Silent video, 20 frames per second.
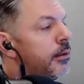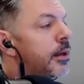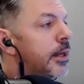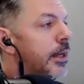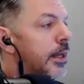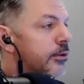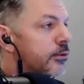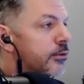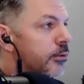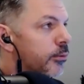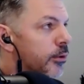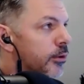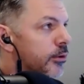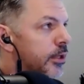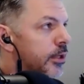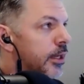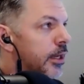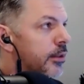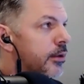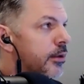And as we
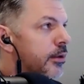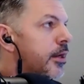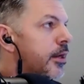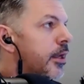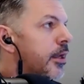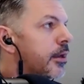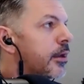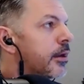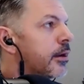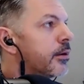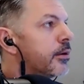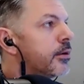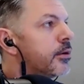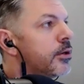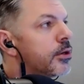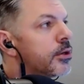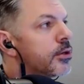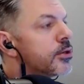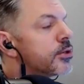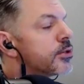work together today, Garen,
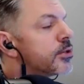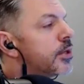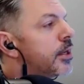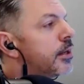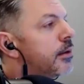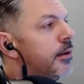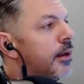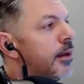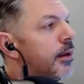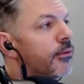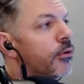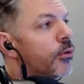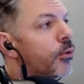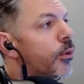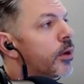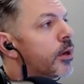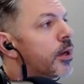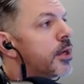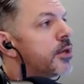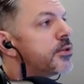you can just let every
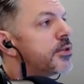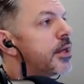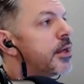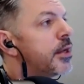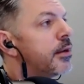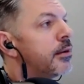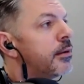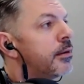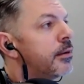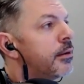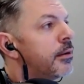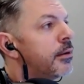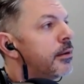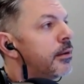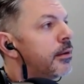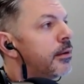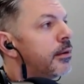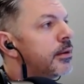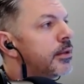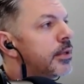word I say
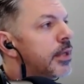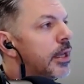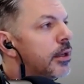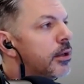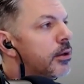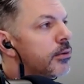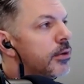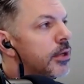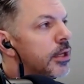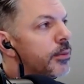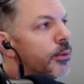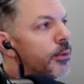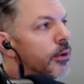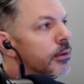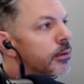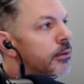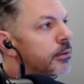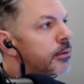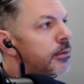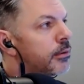take you
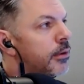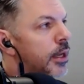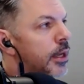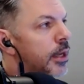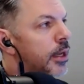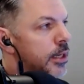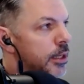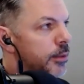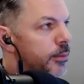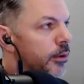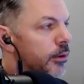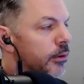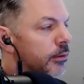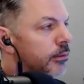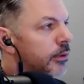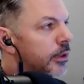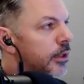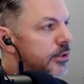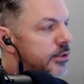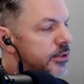deeper and deeper
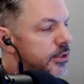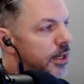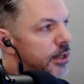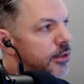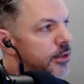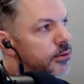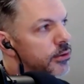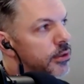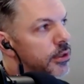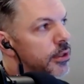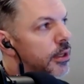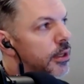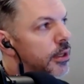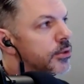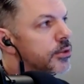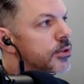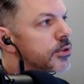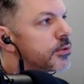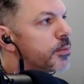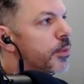inside your
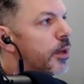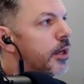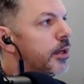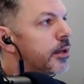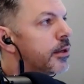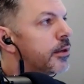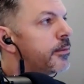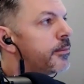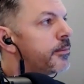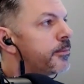unconscious mind.